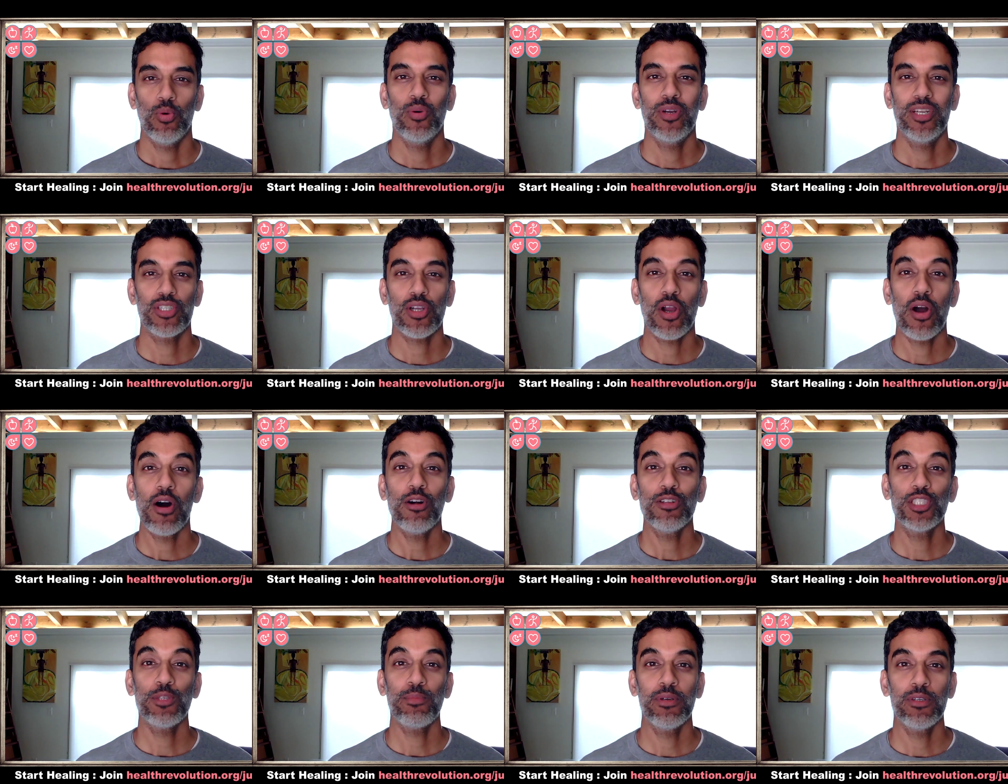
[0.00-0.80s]
What is
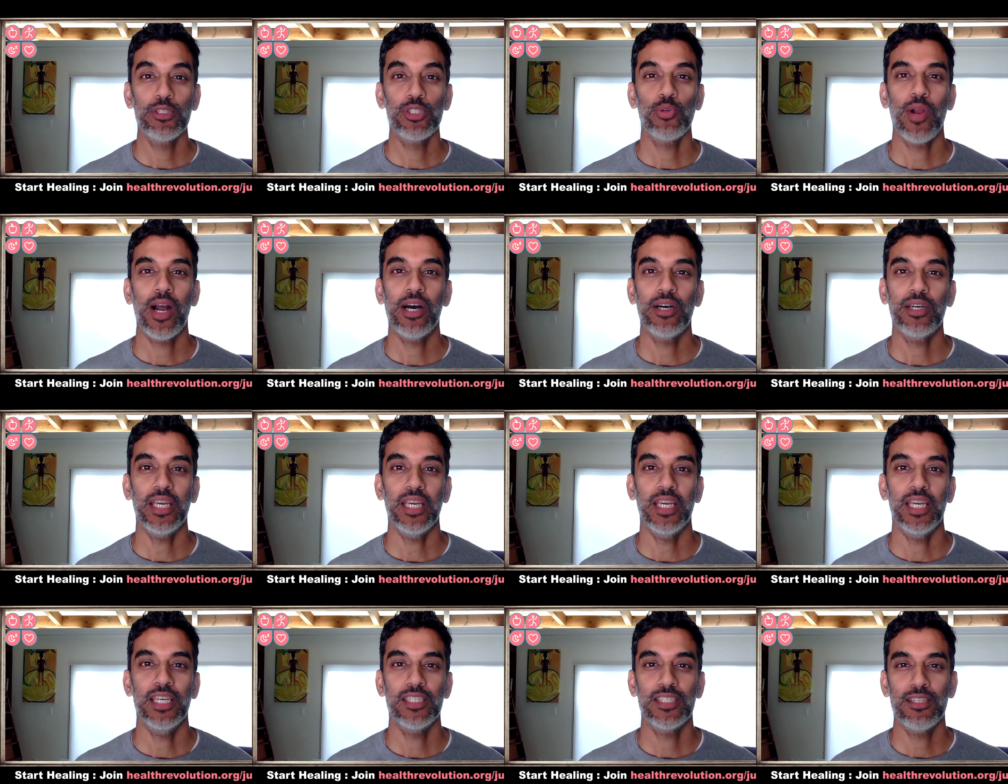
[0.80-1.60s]
called
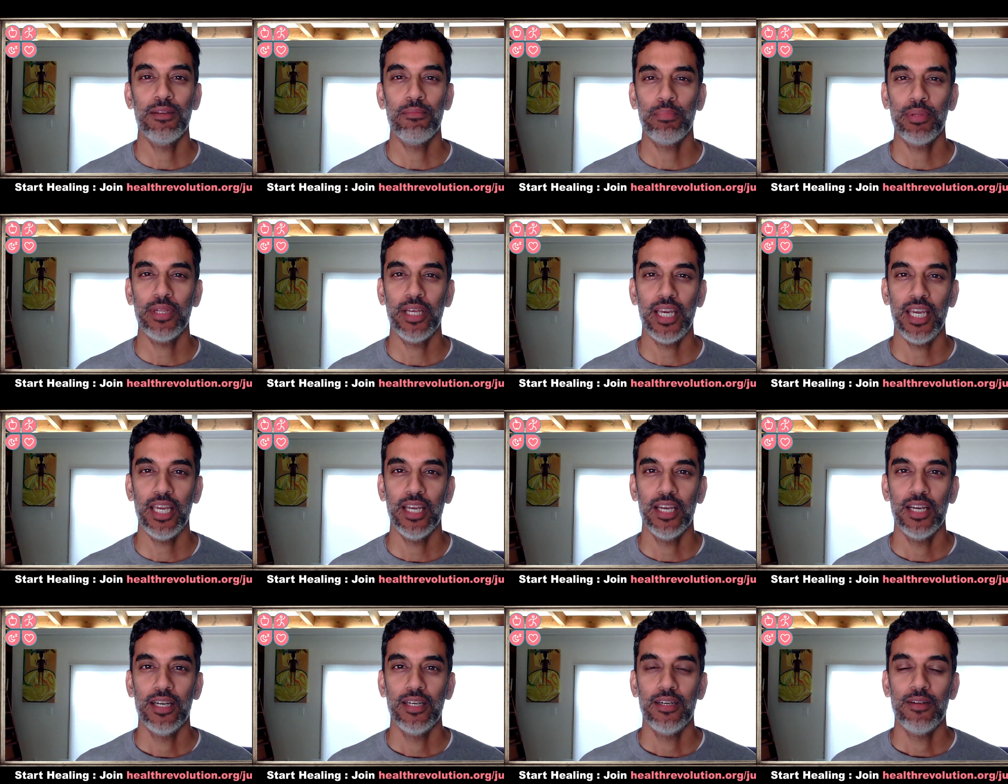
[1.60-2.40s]
spirituality is
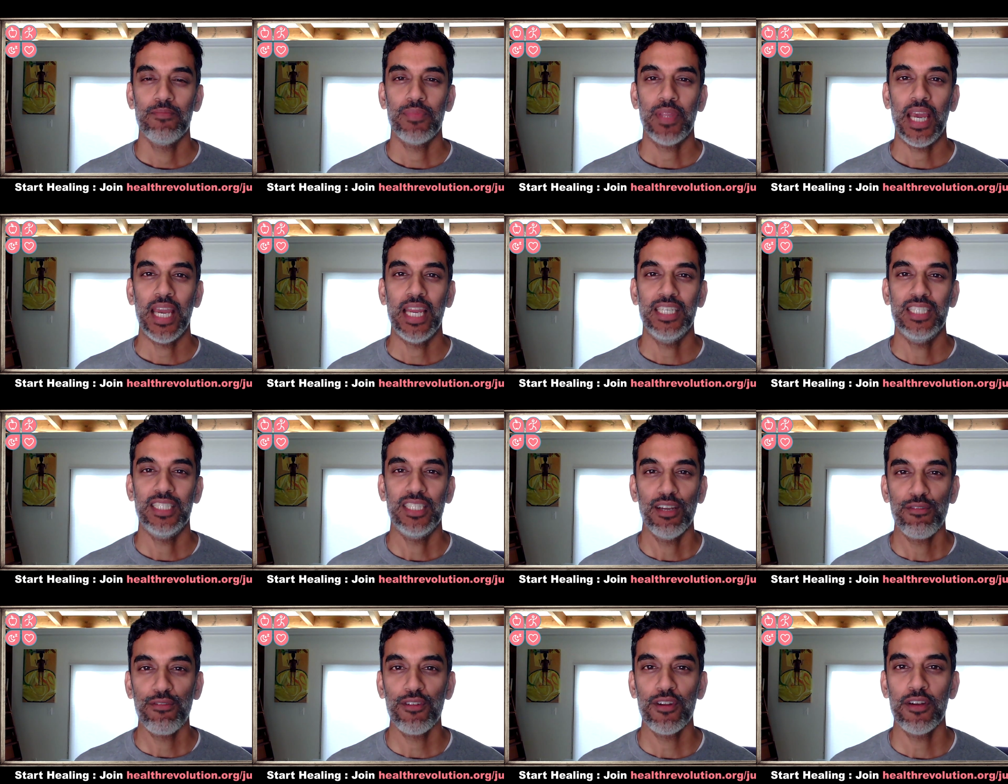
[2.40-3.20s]
simply a
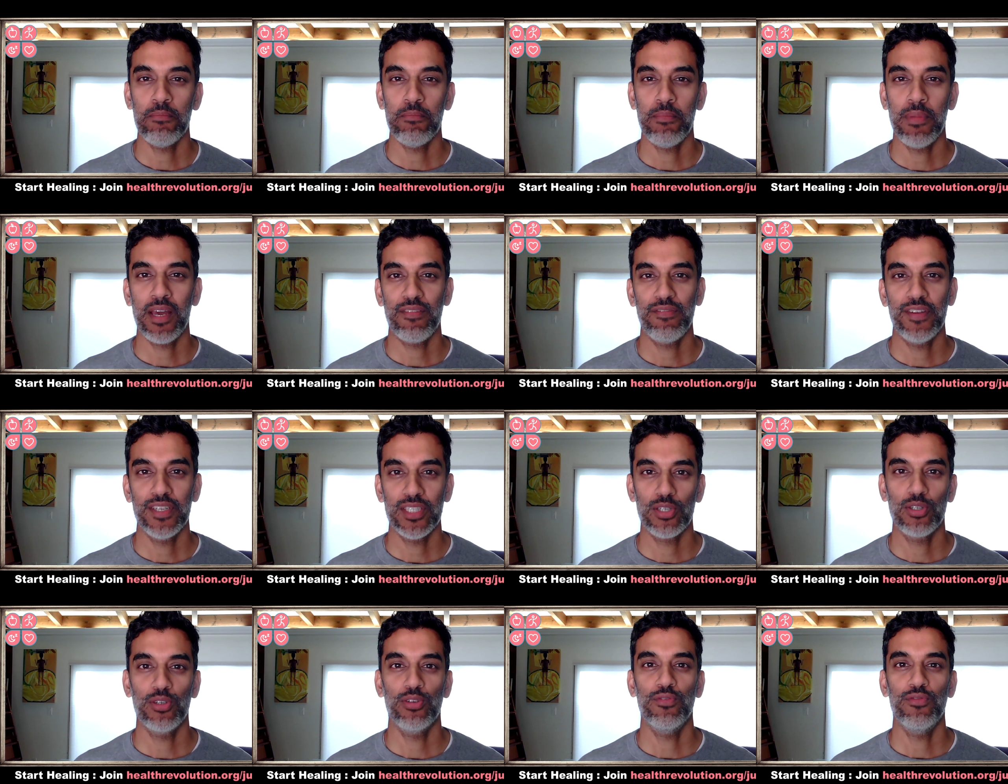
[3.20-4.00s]
different
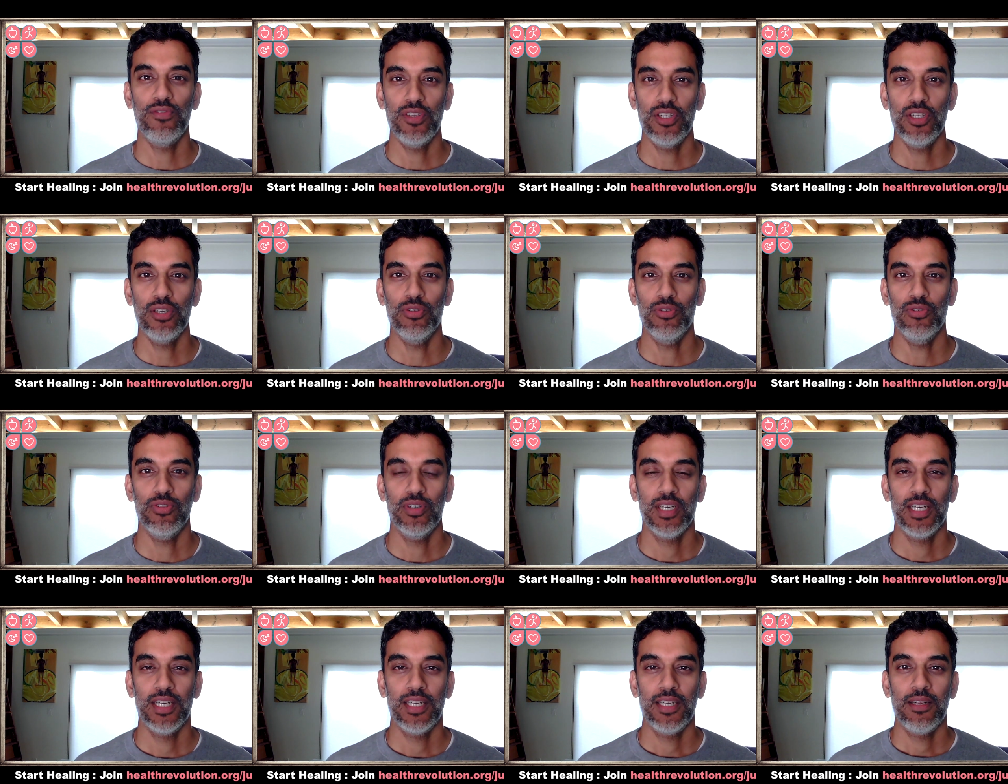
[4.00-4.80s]
metaphysical view.
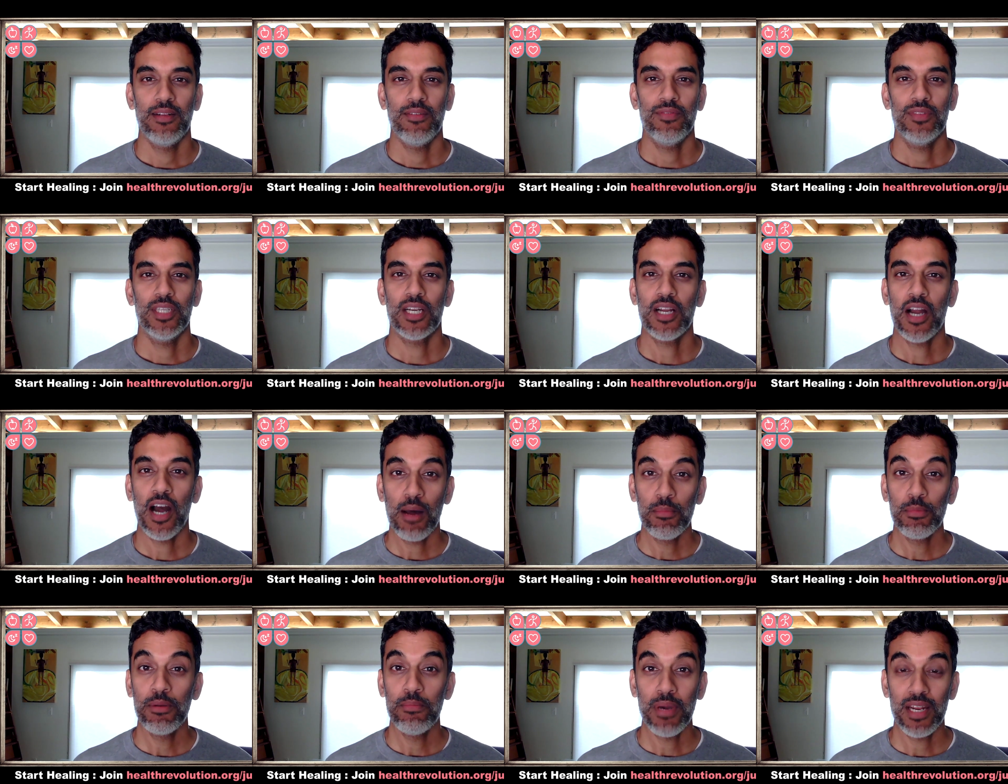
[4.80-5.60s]
The
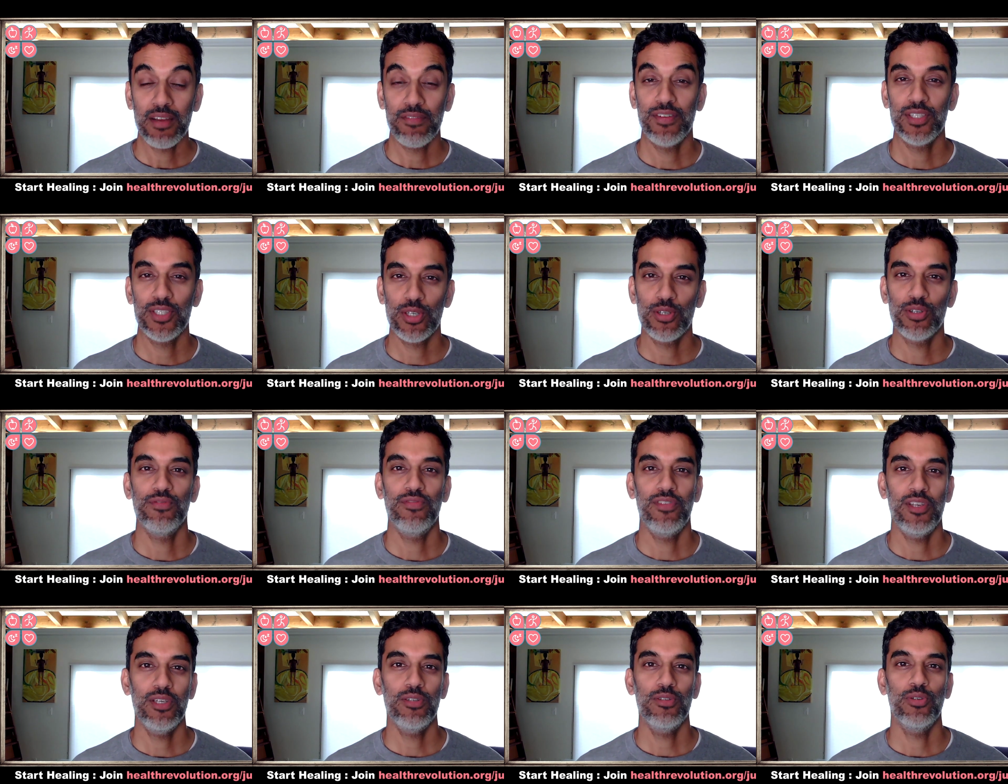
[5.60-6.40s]
common metaphysical
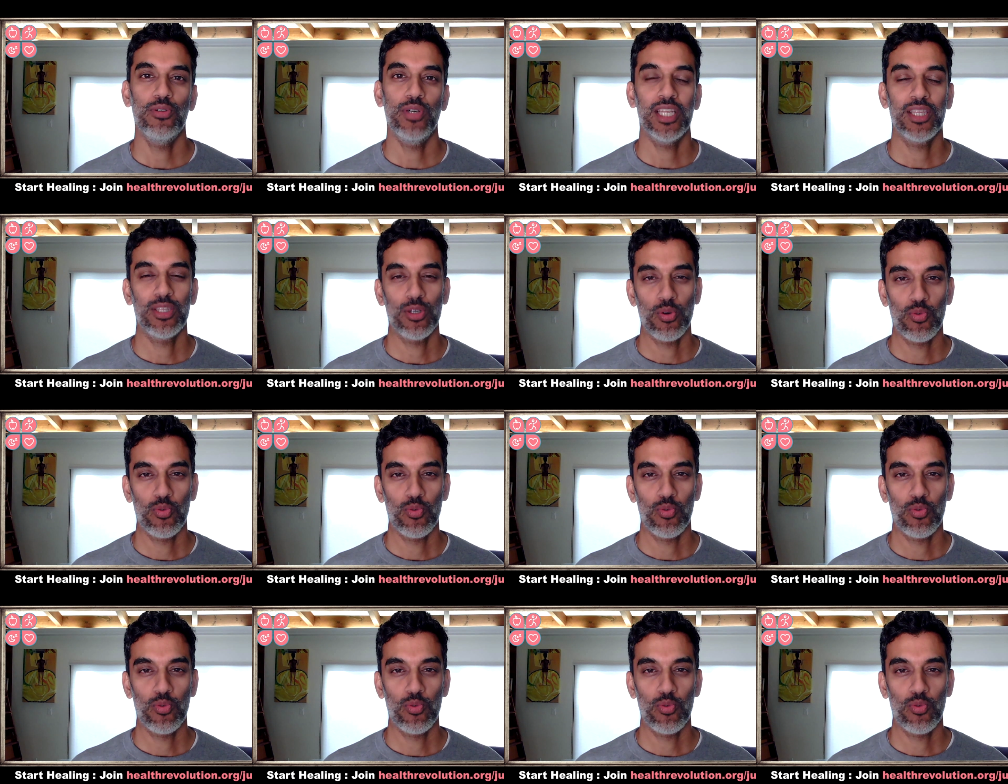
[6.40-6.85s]
view in the